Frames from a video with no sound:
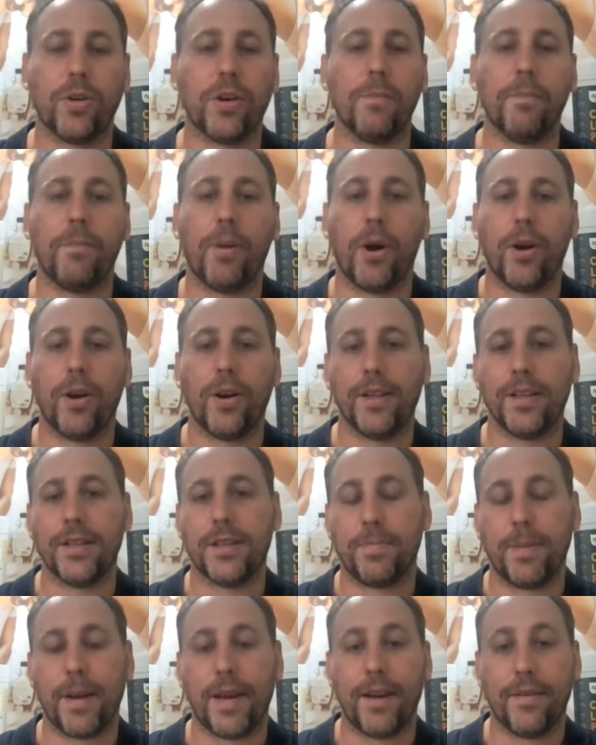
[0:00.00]
components
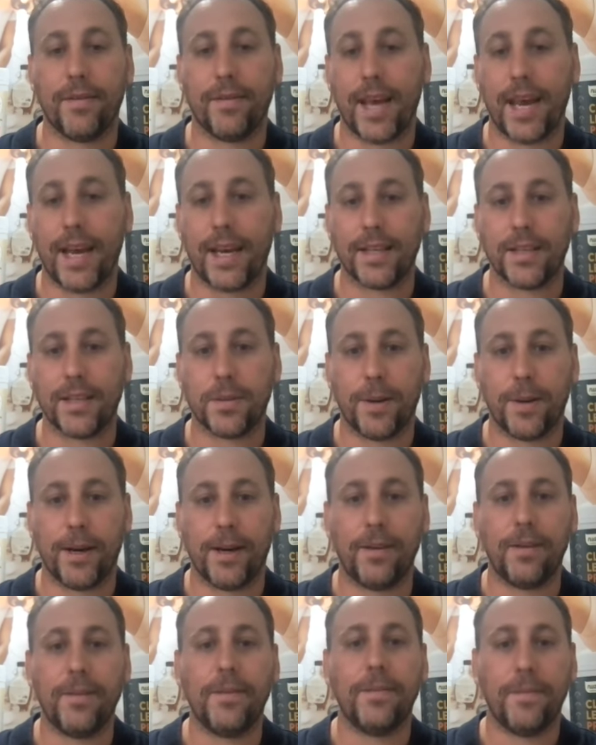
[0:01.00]
be of that as
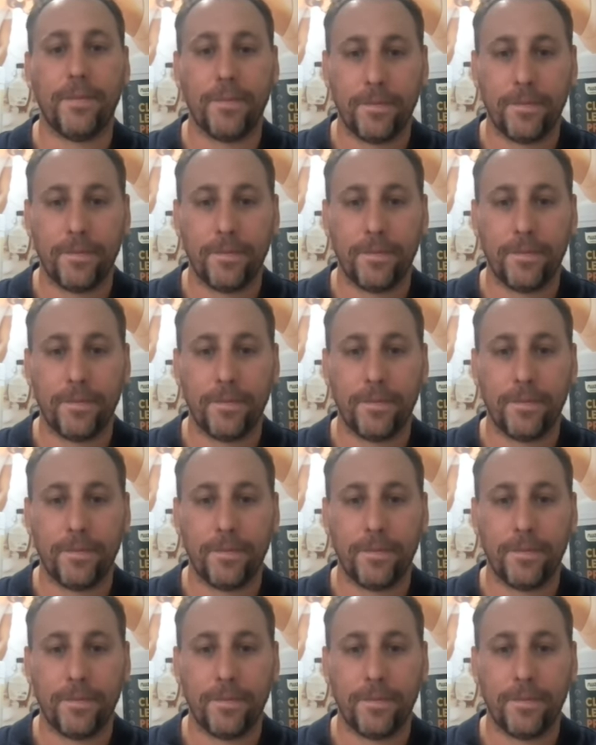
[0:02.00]
well?